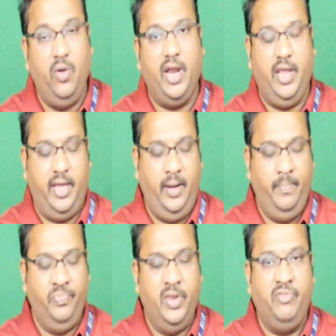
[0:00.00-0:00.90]
Look at here,
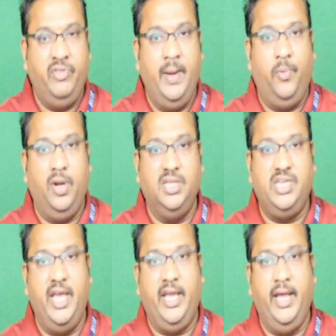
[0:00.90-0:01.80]
the input is
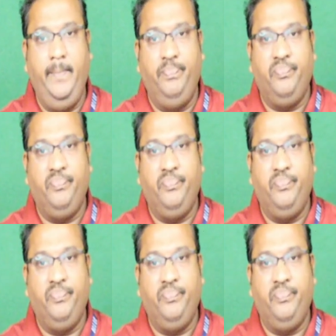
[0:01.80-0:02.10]
taken